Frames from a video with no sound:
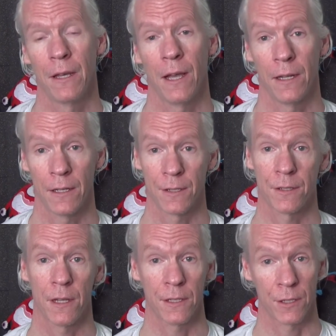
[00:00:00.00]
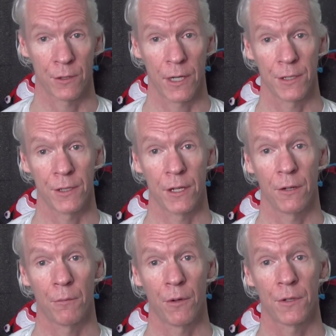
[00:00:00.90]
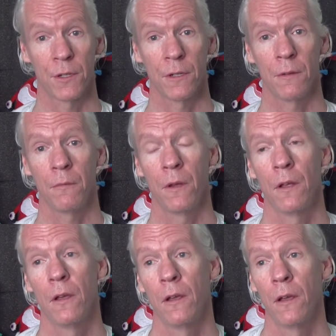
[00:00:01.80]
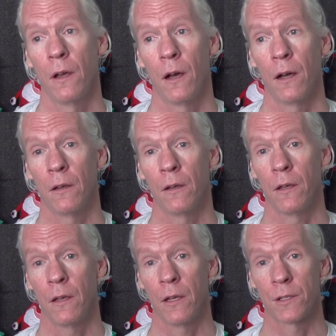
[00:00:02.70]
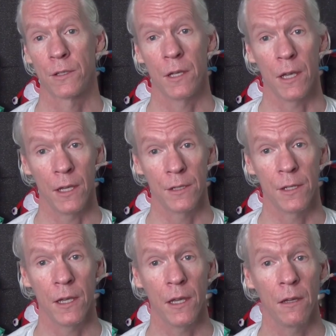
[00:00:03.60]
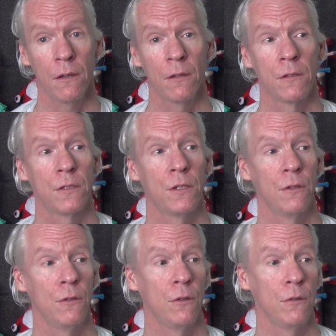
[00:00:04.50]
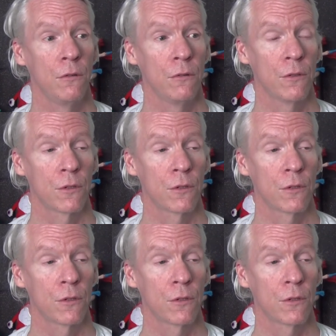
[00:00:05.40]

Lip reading: And as a transgender person, it's easy to